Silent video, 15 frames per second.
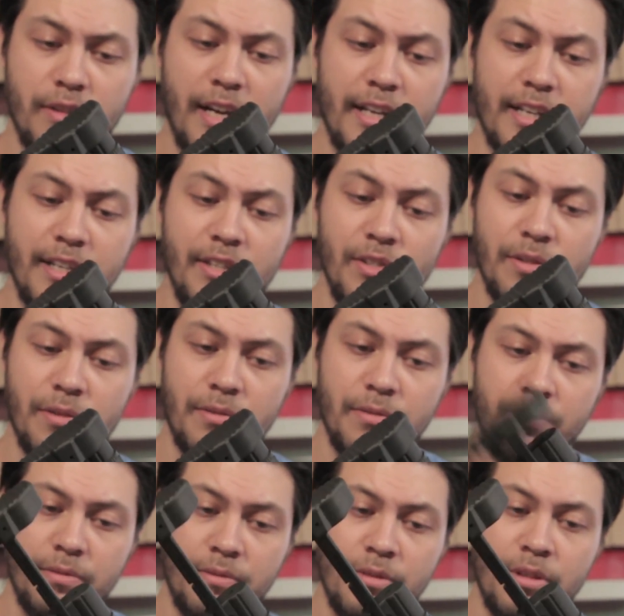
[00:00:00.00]
that is
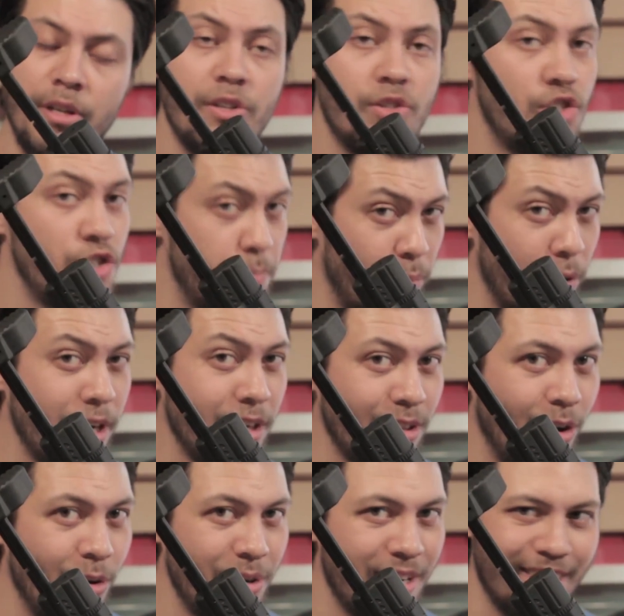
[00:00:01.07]

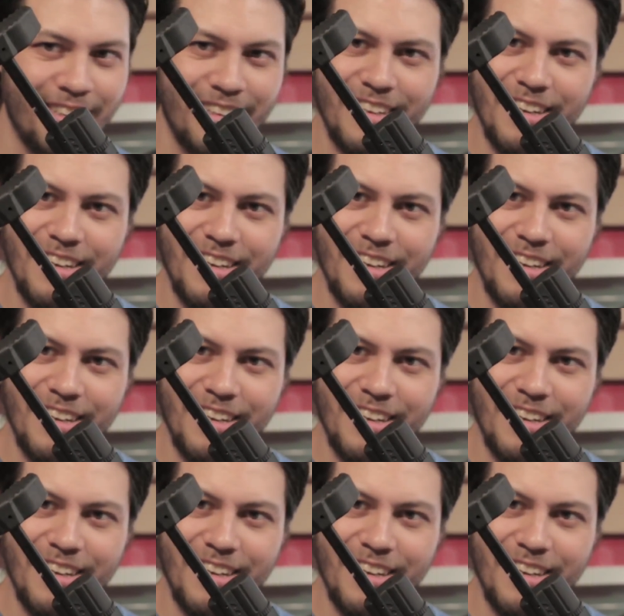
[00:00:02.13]
spring-loaded.